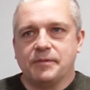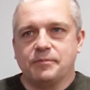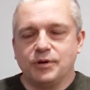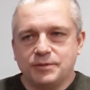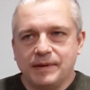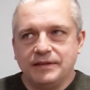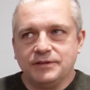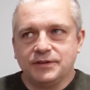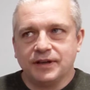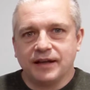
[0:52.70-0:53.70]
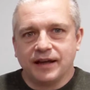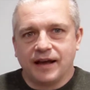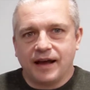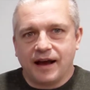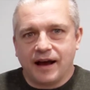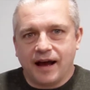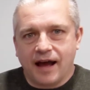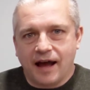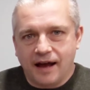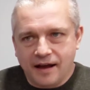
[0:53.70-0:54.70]
Bushmills
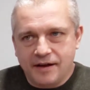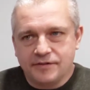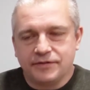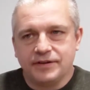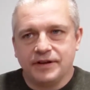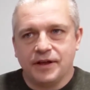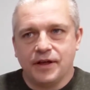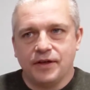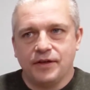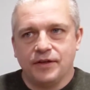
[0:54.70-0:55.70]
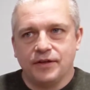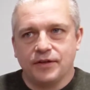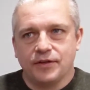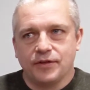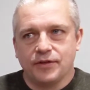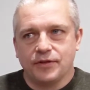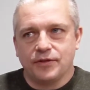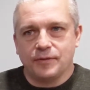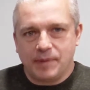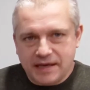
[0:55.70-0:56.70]
have
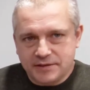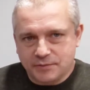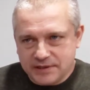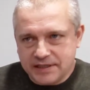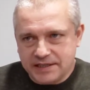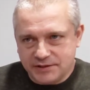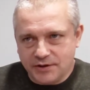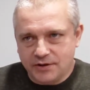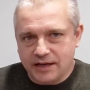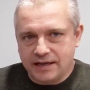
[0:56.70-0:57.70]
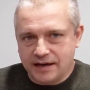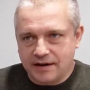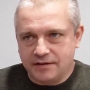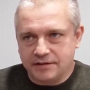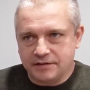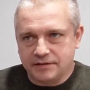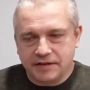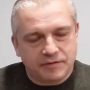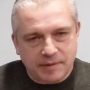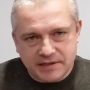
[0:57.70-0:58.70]
the best whisky stock in Ireland.
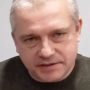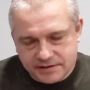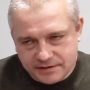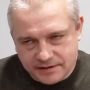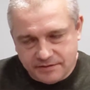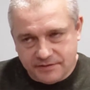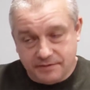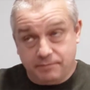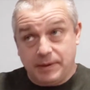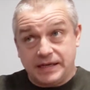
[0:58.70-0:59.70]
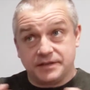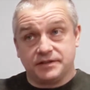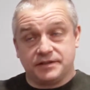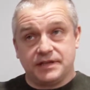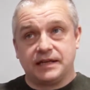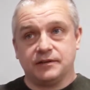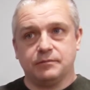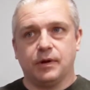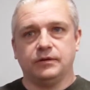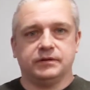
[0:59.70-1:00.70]
They've the biggest single
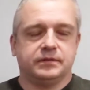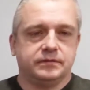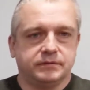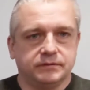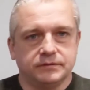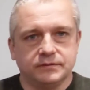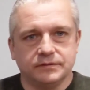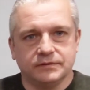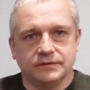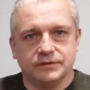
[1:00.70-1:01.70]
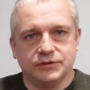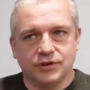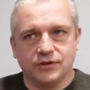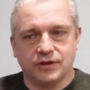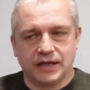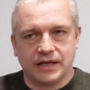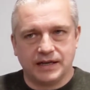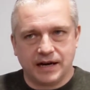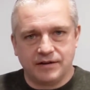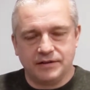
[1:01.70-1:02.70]
malt stock in
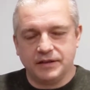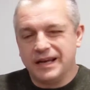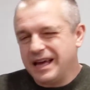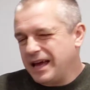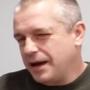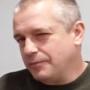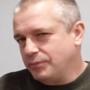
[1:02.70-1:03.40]
Ireland, and